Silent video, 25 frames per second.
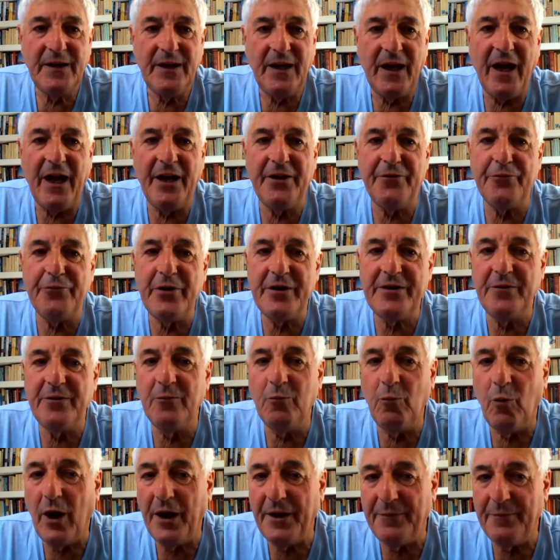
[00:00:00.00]
I had
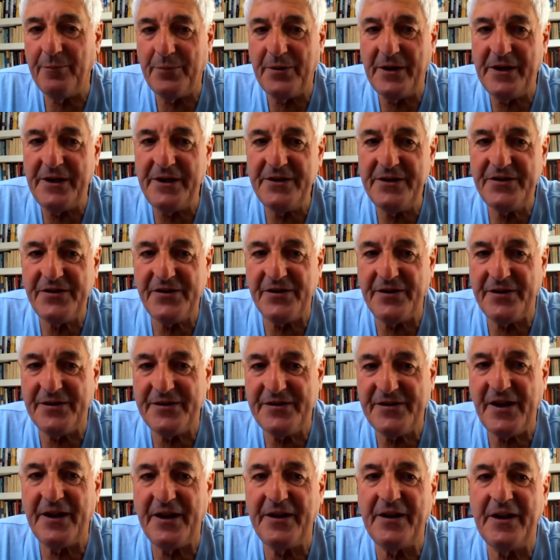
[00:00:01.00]
written one piece that
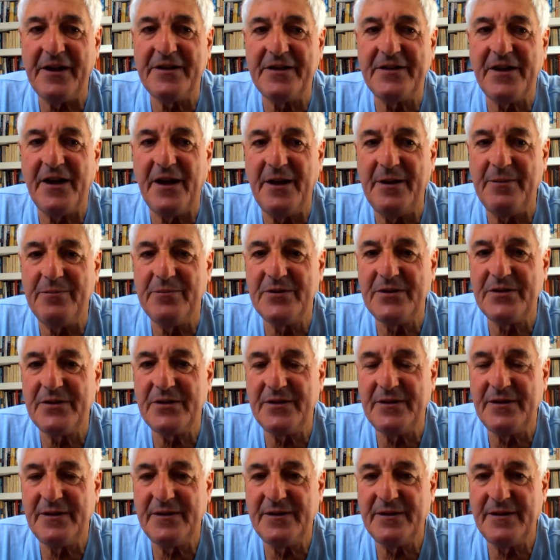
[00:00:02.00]
Sunday
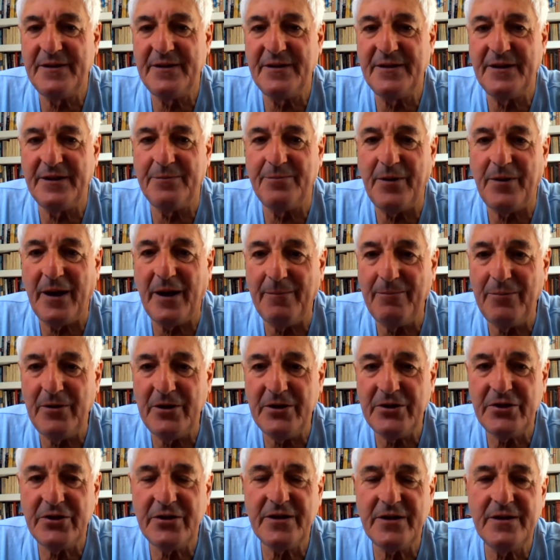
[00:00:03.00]
Times had
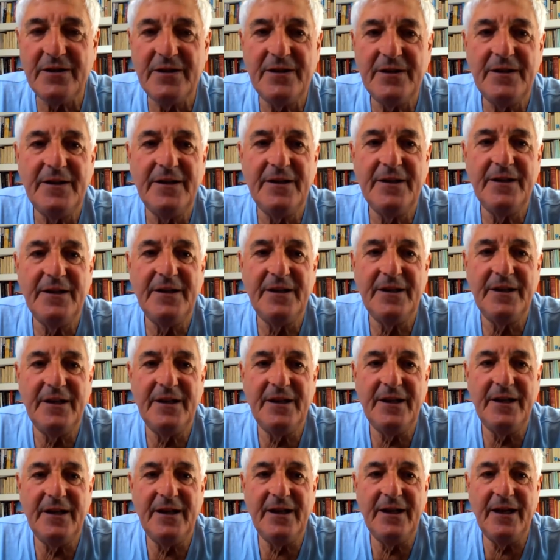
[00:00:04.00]
published,
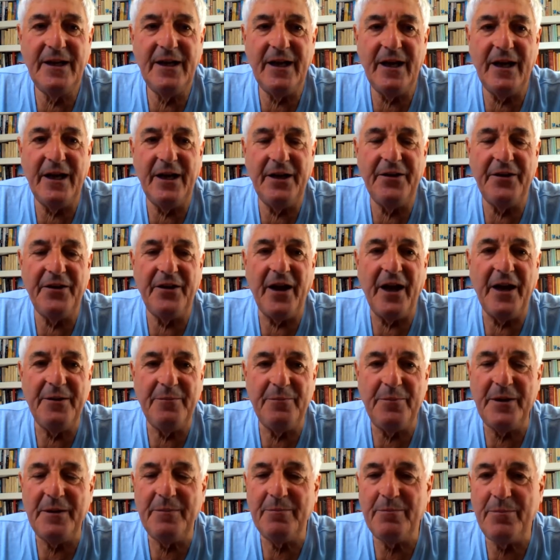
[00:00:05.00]
and
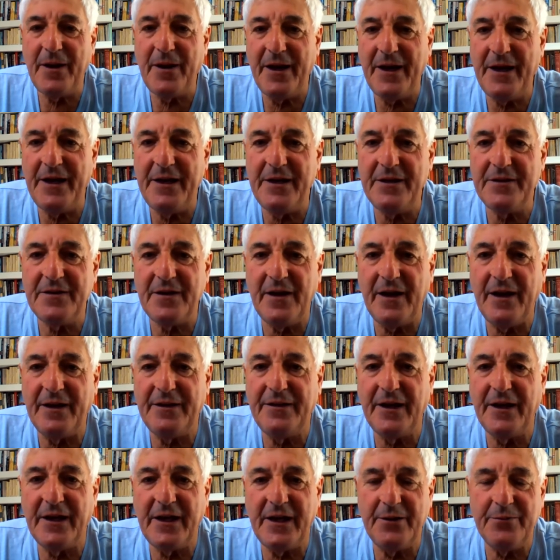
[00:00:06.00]
I'd been paid, I
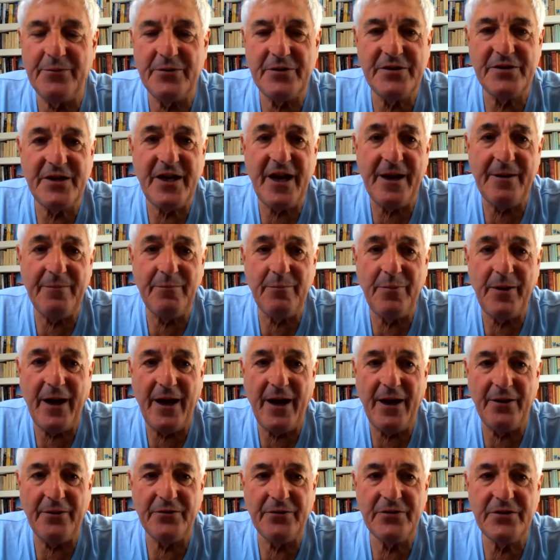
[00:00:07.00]
think it was
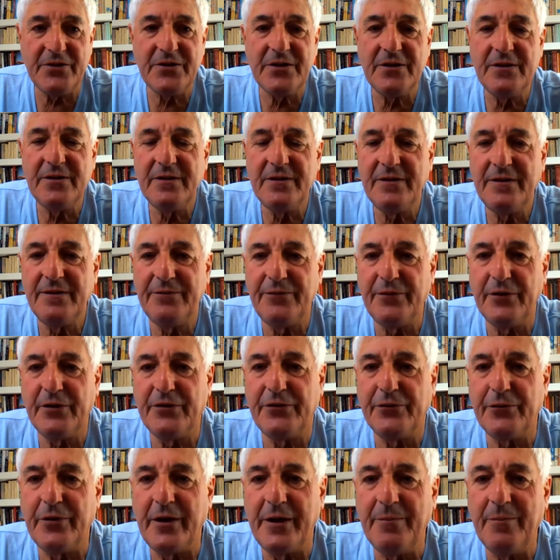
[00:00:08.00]
£10 for
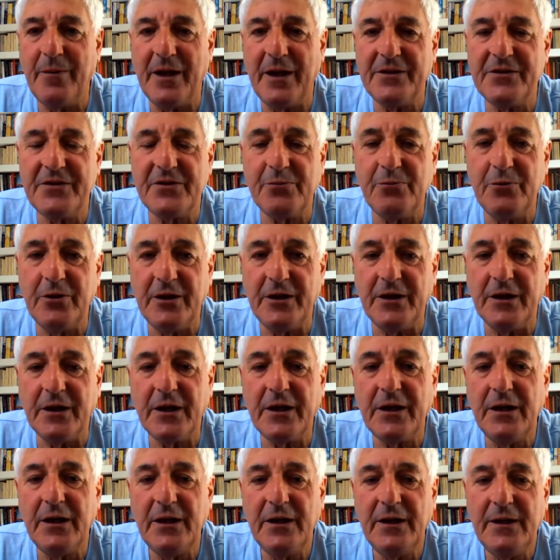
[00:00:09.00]
3 months'
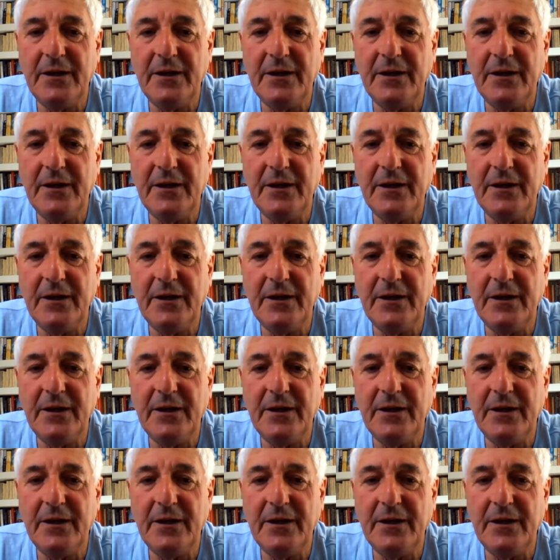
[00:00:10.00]
work.